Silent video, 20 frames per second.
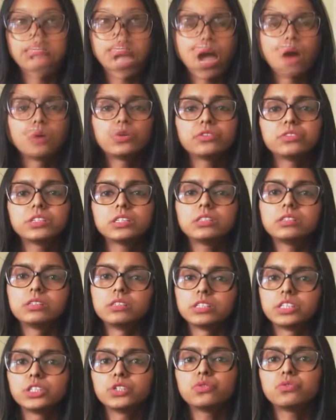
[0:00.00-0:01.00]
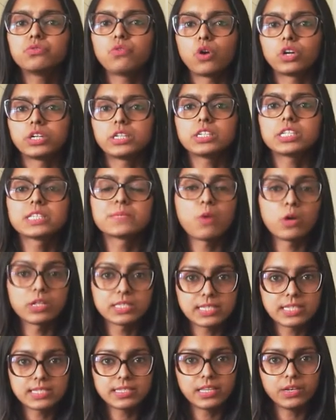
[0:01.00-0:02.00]
Out of the 30 to 40
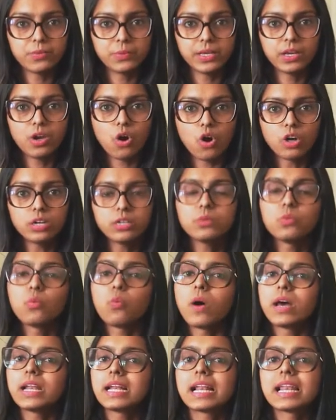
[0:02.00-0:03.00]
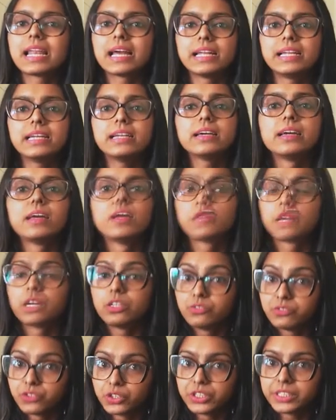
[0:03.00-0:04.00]
responses that we got, one client
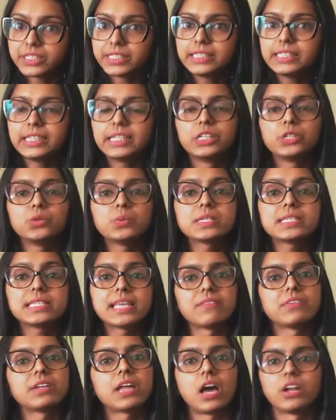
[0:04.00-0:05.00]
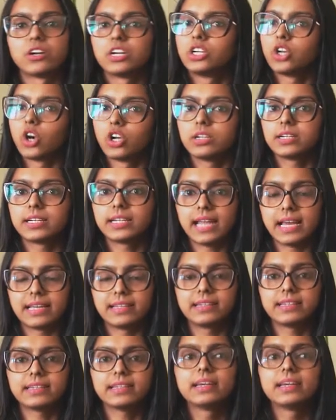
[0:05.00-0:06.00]
converted into a $700 client.